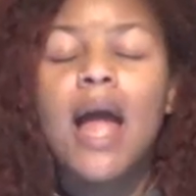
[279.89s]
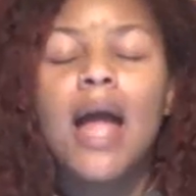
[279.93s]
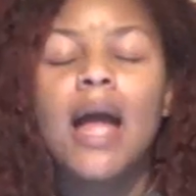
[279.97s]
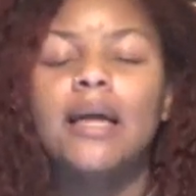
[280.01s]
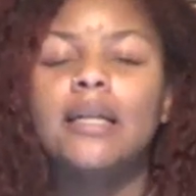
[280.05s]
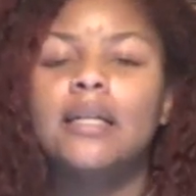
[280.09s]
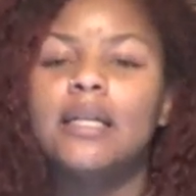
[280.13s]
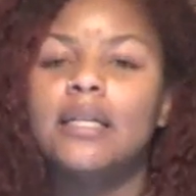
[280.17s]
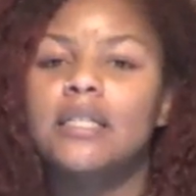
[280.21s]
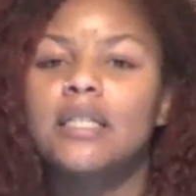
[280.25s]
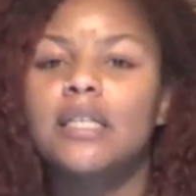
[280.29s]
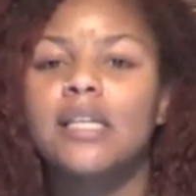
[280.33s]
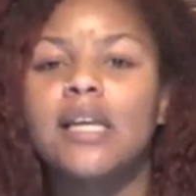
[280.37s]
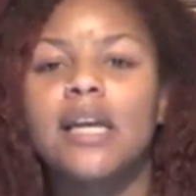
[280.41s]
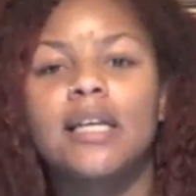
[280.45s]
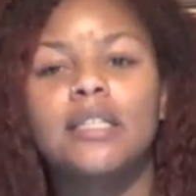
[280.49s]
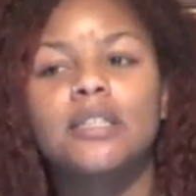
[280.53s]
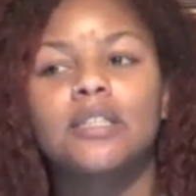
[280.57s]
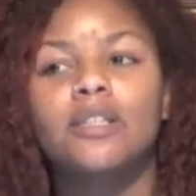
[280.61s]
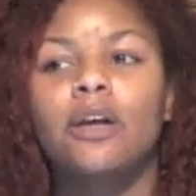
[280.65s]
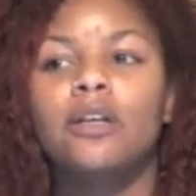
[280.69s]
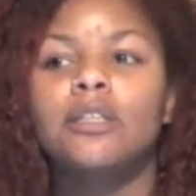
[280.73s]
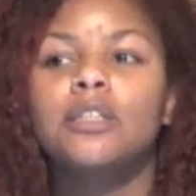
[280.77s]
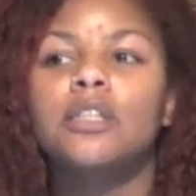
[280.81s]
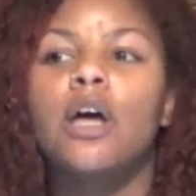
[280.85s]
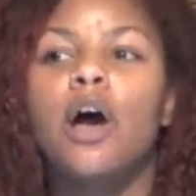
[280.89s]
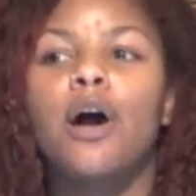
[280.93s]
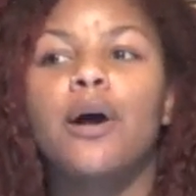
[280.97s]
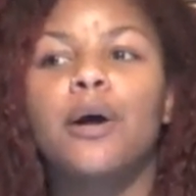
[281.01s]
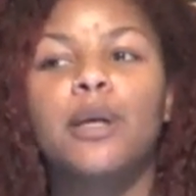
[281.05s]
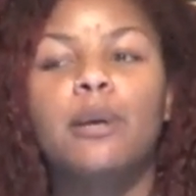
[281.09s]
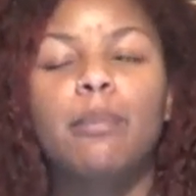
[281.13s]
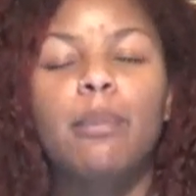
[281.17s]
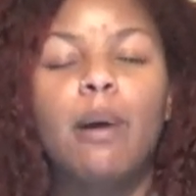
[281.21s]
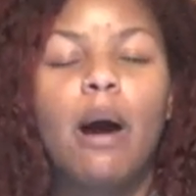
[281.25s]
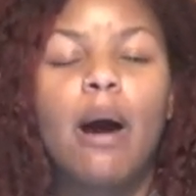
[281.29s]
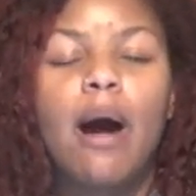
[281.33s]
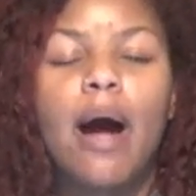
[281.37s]
And then Ted started
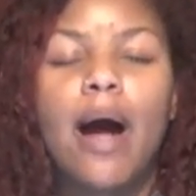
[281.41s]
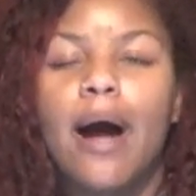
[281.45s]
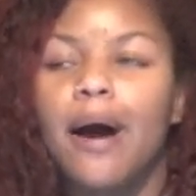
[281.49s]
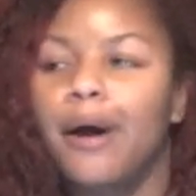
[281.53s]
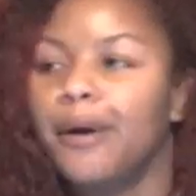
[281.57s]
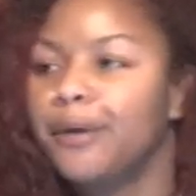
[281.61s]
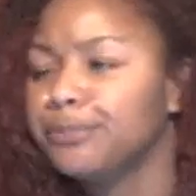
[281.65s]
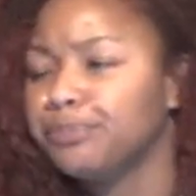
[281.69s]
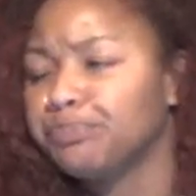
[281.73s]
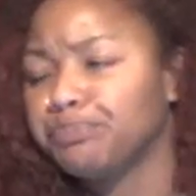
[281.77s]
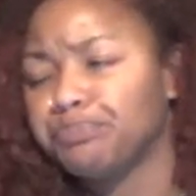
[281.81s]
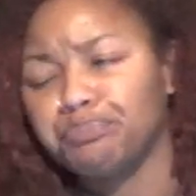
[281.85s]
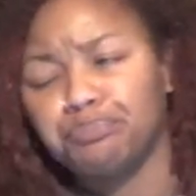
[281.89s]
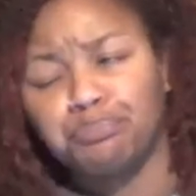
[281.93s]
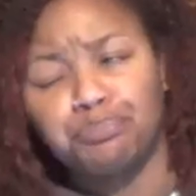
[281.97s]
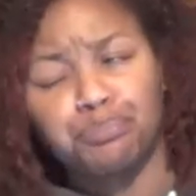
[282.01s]
talking about how